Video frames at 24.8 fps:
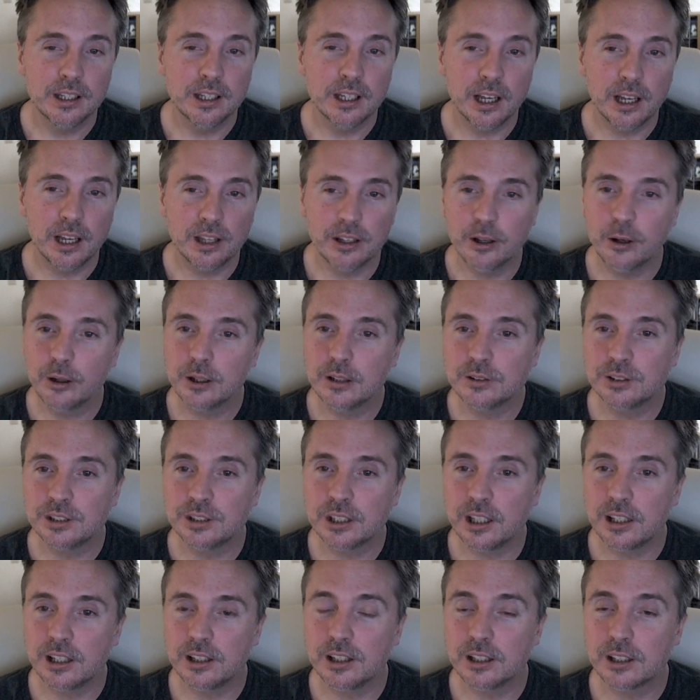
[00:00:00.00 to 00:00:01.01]
I know I've
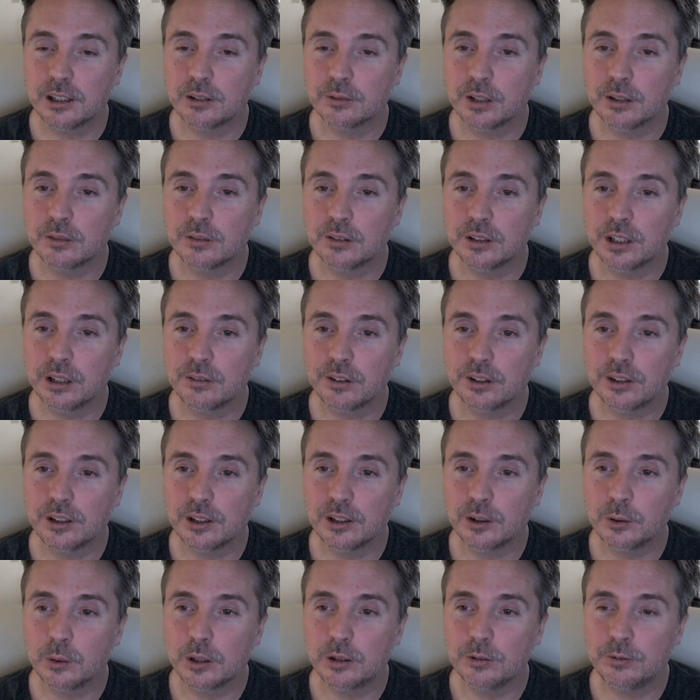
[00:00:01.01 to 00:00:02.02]
said I think I've covered
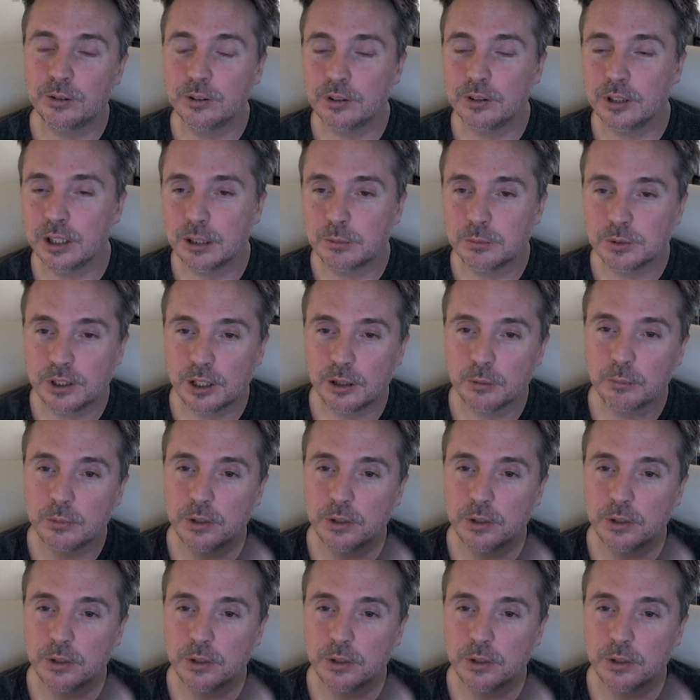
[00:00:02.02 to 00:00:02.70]
everything quite a few times now,